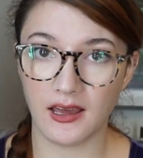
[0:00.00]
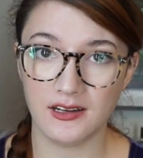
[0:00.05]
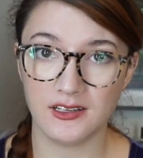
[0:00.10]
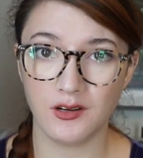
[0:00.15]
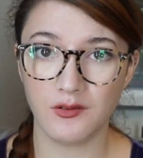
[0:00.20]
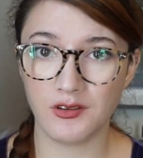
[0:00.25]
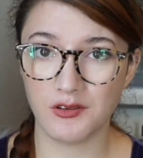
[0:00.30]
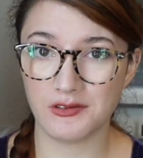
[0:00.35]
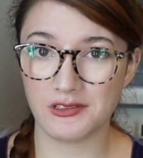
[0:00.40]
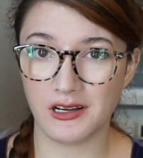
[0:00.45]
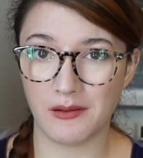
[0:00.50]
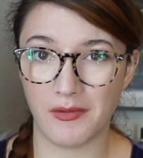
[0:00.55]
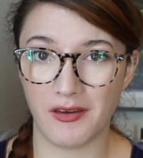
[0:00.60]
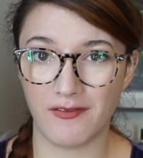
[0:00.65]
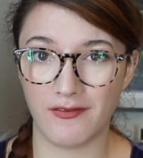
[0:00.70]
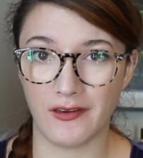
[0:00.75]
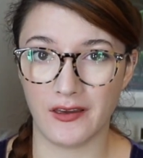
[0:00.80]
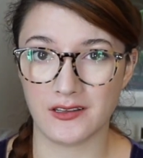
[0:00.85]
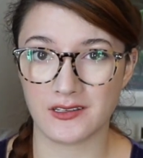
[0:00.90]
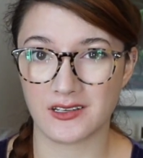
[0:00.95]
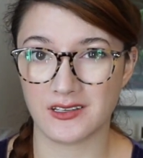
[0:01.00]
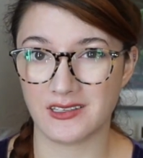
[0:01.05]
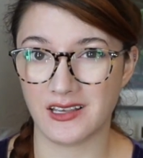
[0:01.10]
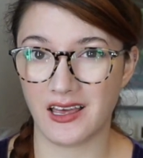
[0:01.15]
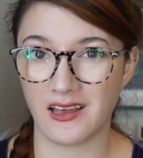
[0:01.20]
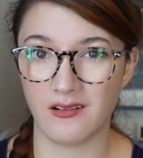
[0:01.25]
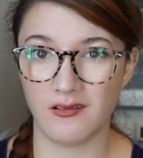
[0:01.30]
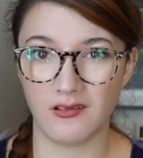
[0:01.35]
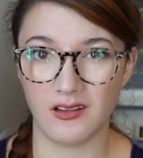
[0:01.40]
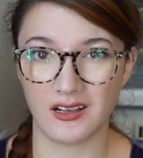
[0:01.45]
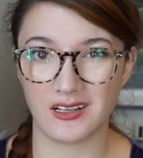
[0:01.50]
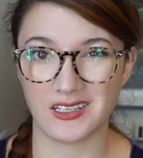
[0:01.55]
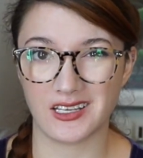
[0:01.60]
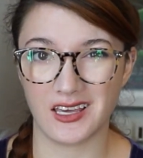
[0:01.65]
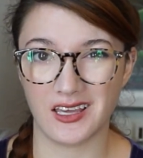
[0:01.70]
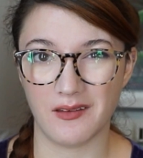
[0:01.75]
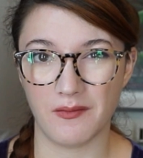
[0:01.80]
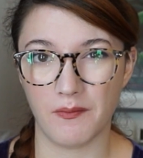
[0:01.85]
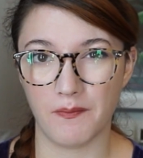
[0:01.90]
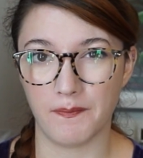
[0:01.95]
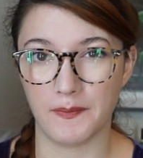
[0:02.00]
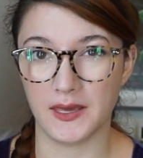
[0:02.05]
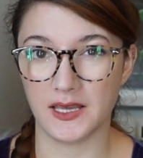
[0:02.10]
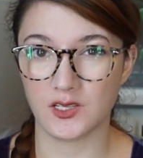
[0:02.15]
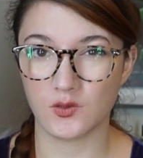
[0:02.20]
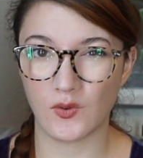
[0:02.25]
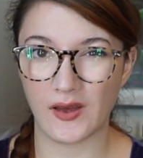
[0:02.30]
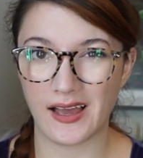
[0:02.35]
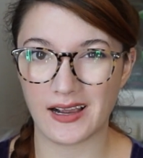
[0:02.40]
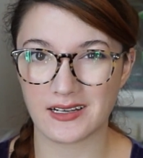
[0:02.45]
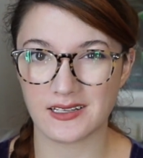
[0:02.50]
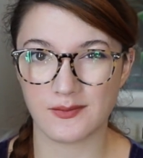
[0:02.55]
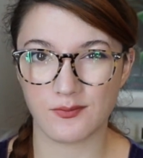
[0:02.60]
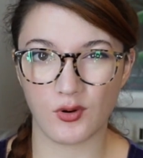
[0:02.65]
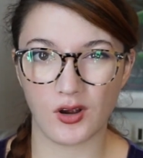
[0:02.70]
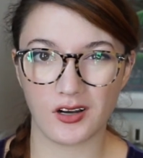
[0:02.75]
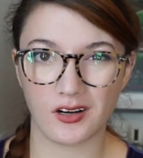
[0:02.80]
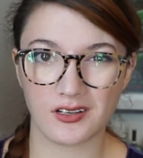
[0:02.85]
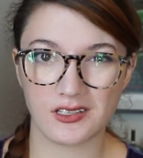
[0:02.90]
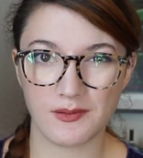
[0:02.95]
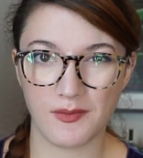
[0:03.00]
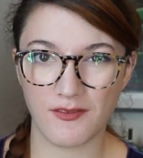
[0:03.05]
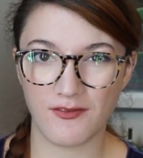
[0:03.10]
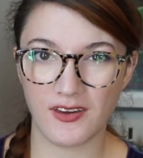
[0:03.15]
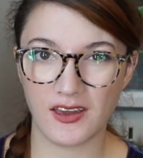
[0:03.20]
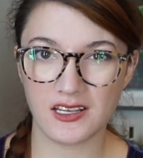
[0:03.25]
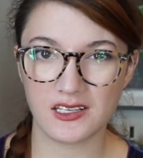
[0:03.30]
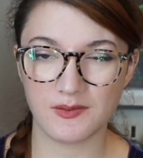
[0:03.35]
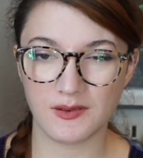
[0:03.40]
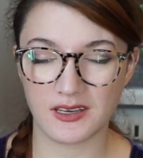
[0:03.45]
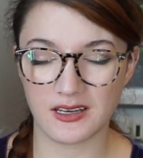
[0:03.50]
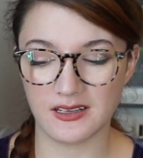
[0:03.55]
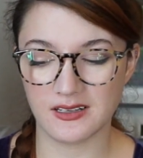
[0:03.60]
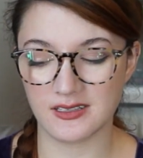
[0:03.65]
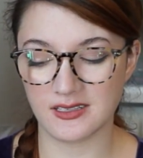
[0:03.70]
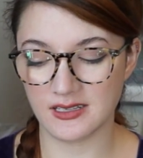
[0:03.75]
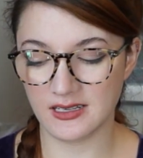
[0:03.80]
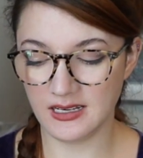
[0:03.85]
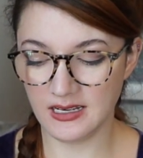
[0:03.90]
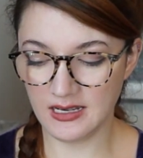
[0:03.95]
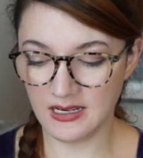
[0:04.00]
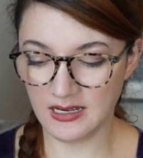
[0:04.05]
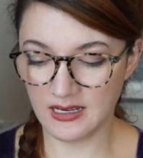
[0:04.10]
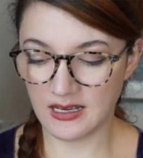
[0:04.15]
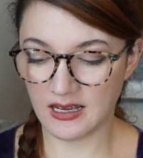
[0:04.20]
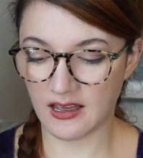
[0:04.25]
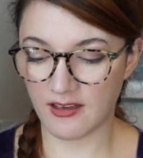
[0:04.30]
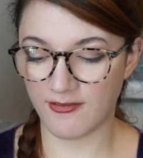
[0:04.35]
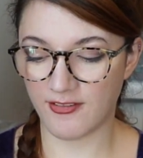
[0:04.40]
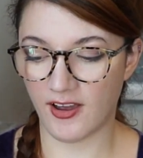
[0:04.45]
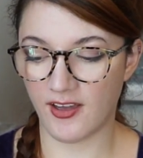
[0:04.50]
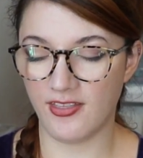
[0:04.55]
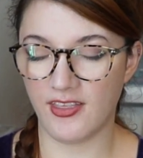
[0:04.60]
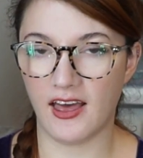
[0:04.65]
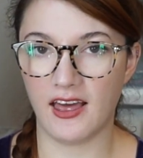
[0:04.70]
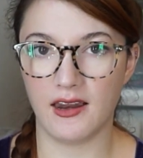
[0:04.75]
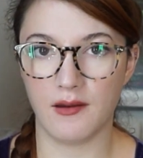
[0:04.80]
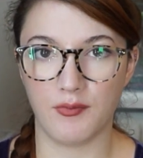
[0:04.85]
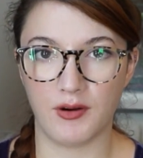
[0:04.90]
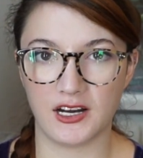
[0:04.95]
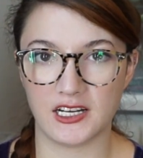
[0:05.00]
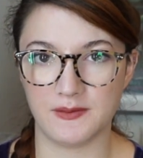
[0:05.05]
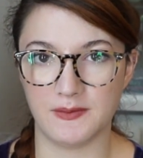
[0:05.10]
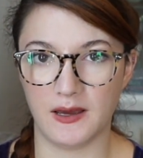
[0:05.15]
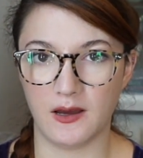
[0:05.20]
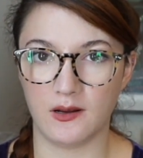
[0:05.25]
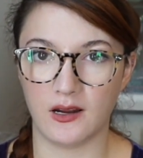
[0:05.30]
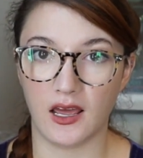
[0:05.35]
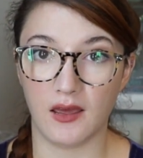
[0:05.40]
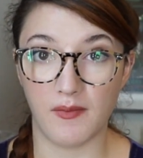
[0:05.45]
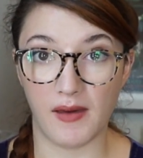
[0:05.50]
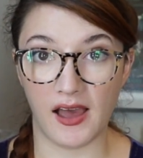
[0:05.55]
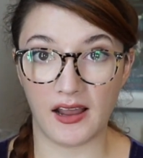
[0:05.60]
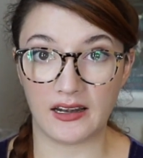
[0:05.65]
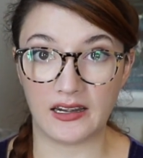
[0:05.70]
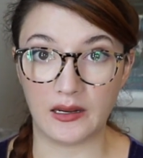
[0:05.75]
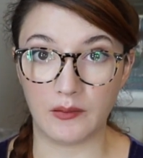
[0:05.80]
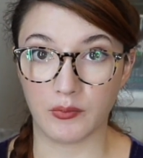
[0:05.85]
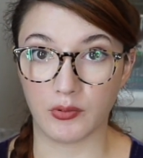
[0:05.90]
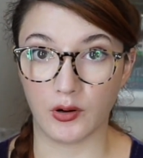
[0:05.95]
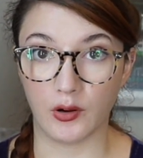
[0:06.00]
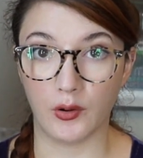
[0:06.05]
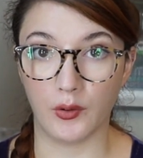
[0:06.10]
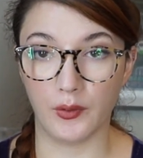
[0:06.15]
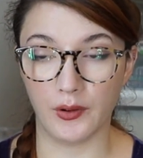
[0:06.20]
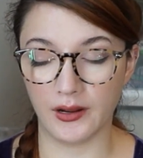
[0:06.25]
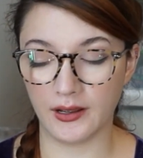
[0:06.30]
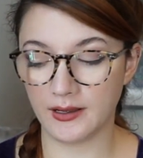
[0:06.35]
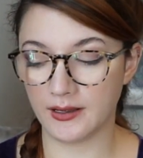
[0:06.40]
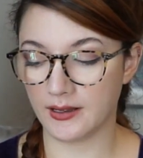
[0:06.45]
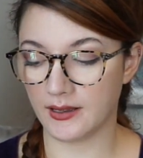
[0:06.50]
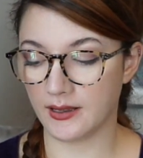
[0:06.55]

I don't use it on my face because I don't like to get beeswax products on my face because I find that it breaks me out. I'm acne prone.